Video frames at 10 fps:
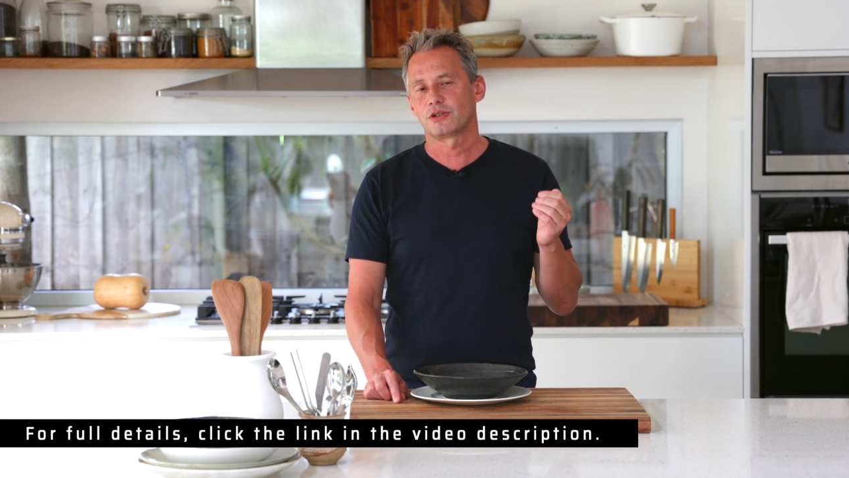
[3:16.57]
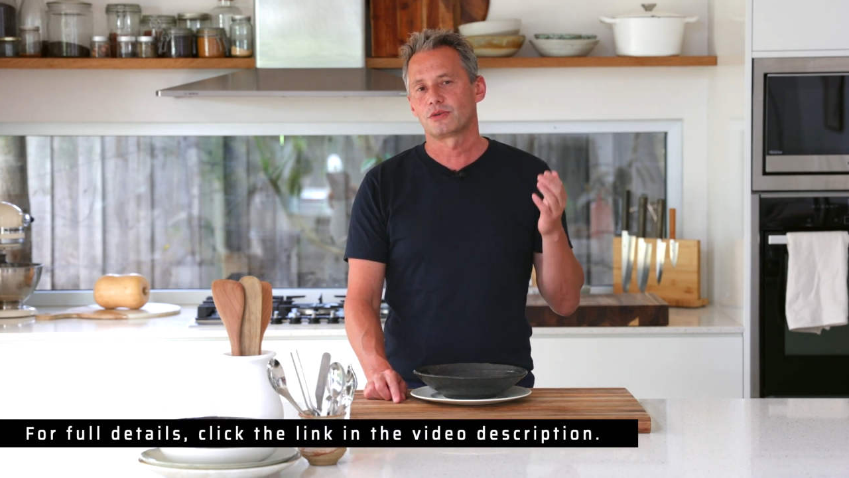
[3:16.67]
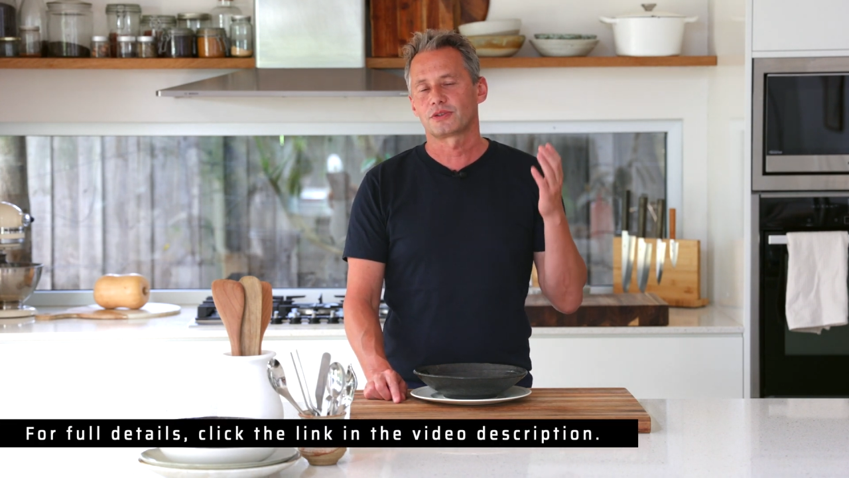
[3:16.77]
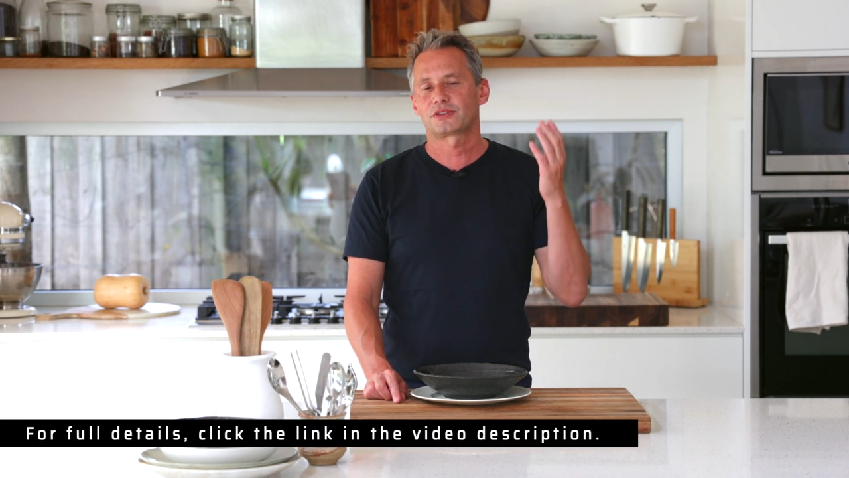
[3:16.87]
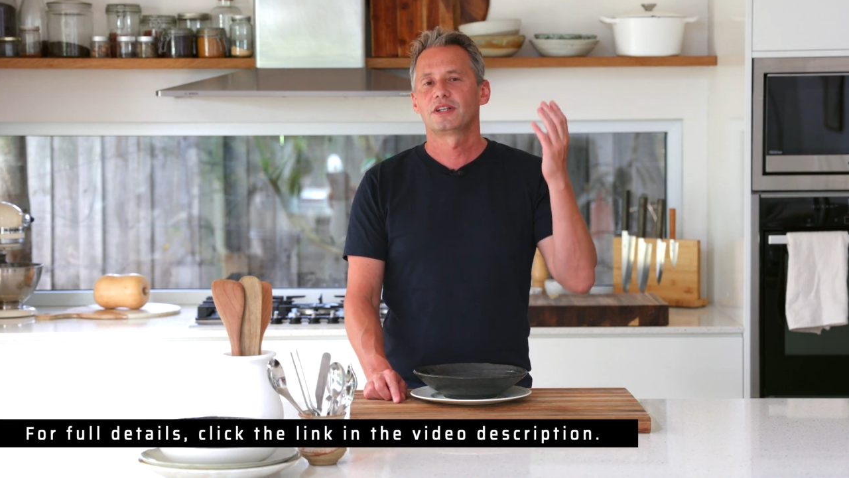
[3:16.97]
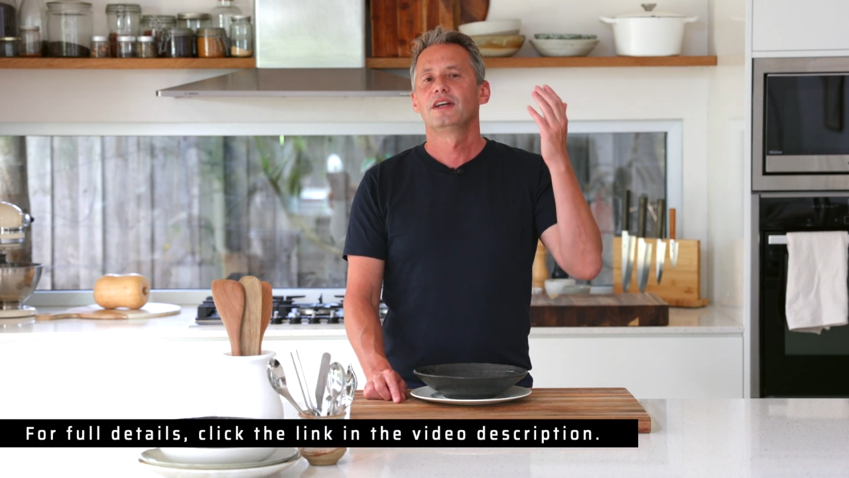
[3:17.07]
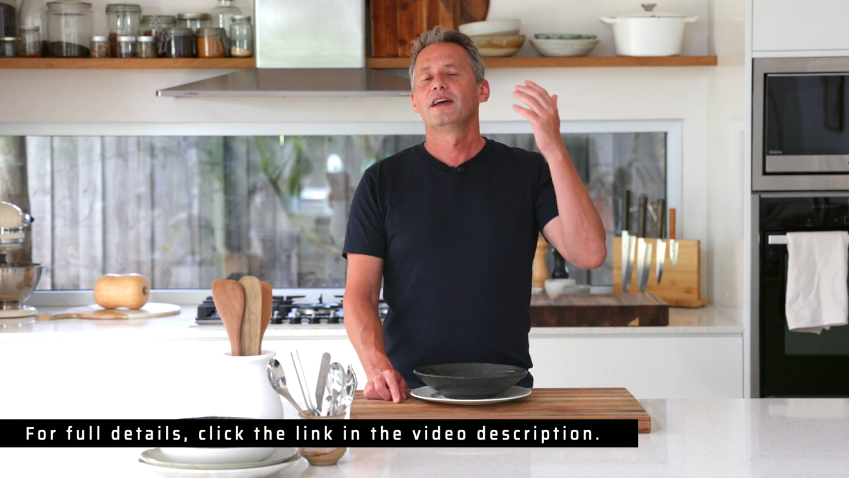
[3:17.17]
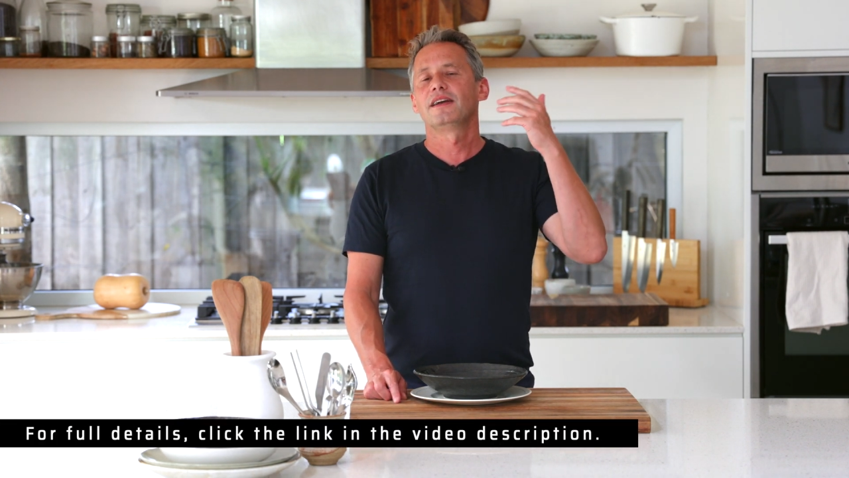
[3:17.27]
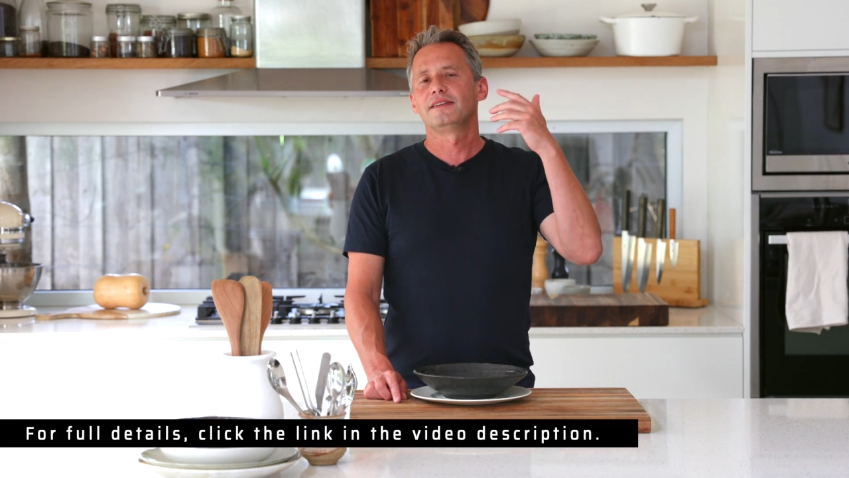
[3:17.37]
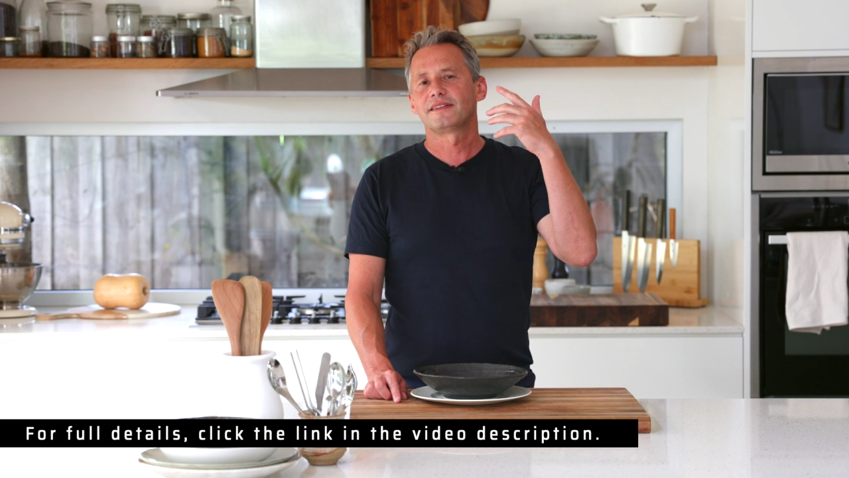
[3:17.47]
course
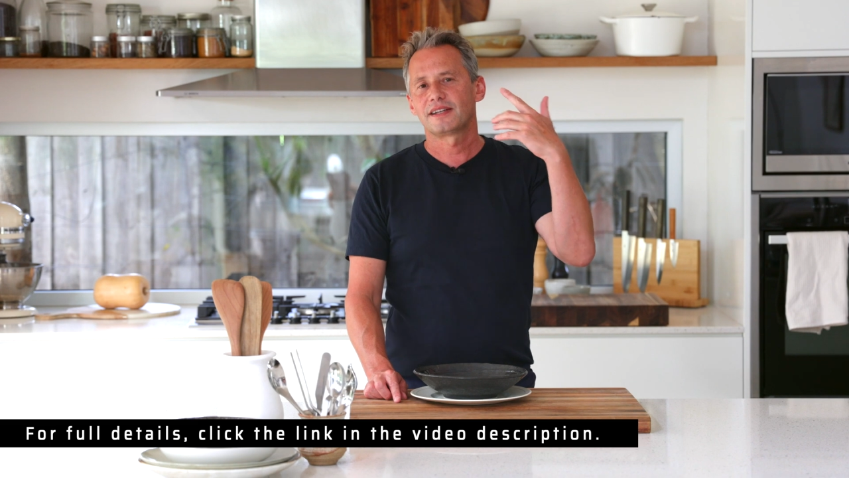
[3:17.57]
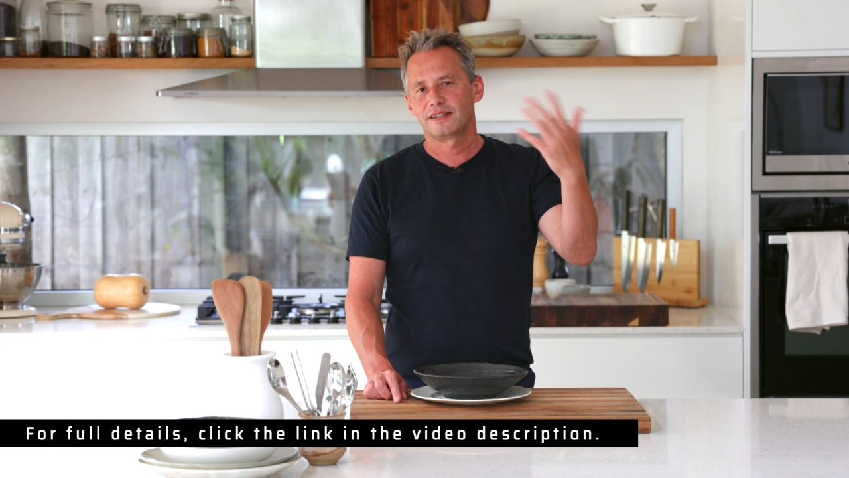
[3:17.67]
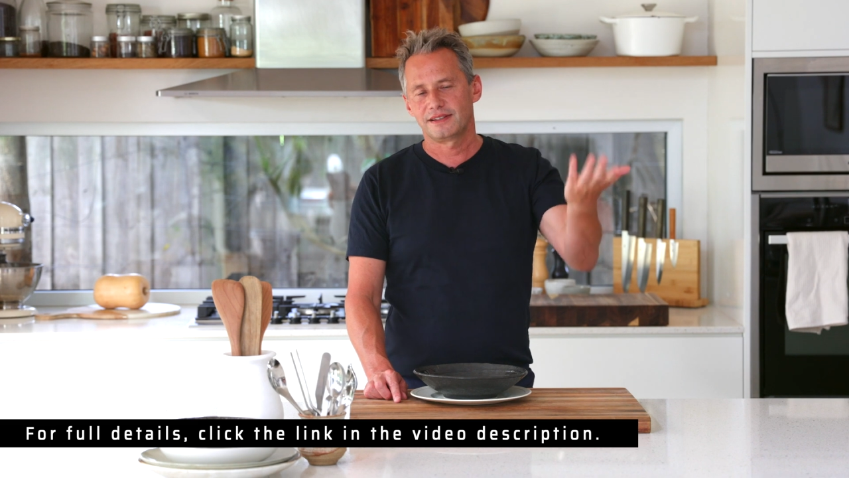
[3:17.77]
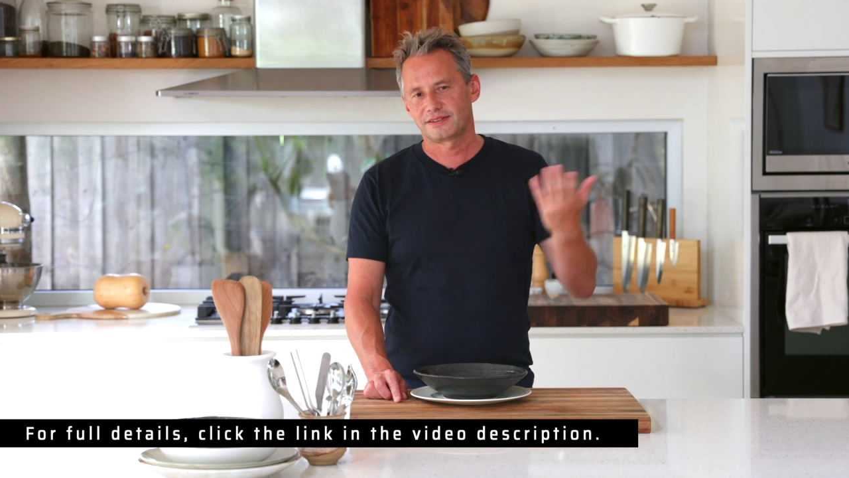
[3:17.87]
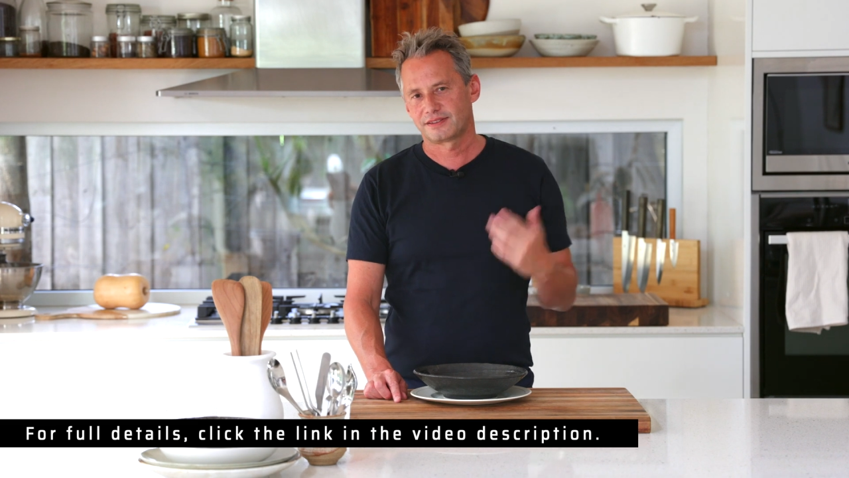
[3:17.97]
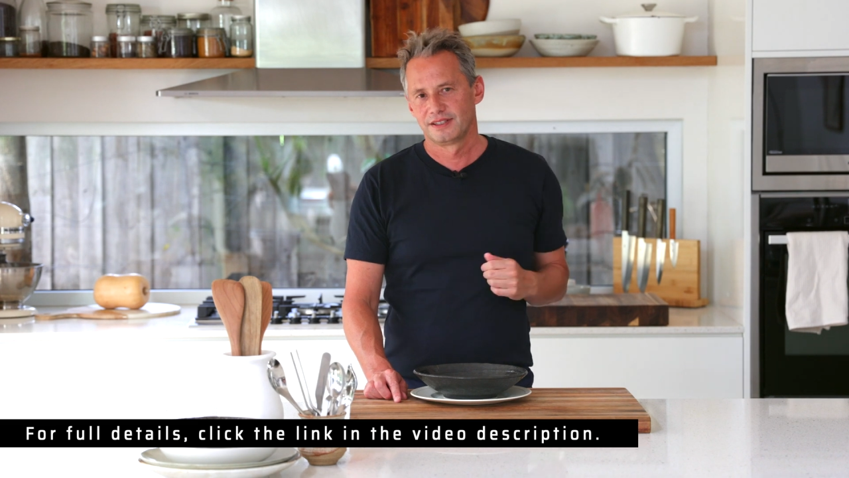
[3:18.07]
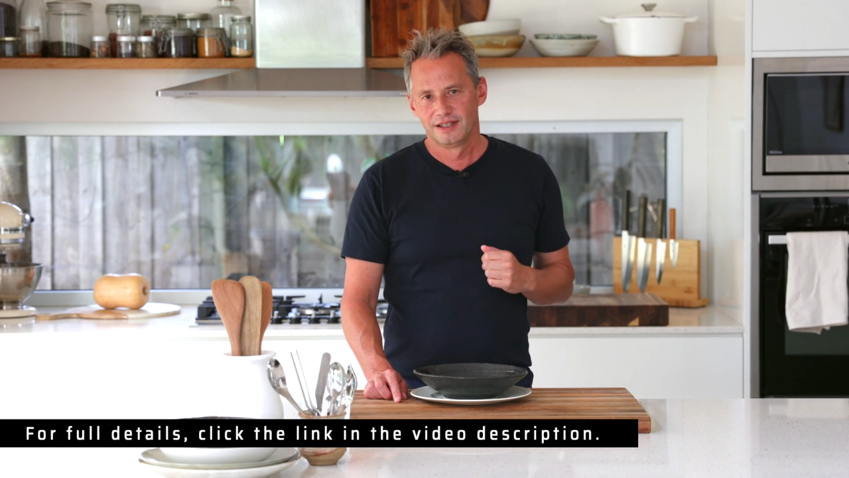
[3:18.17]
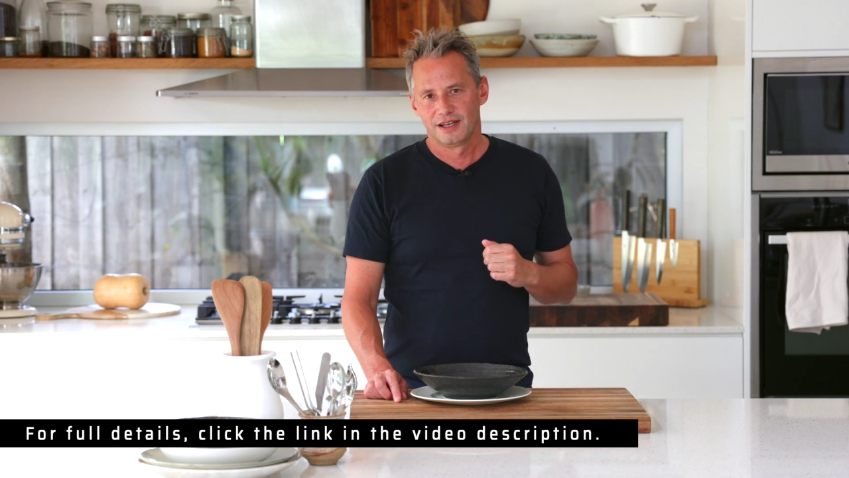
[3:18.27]
intakes,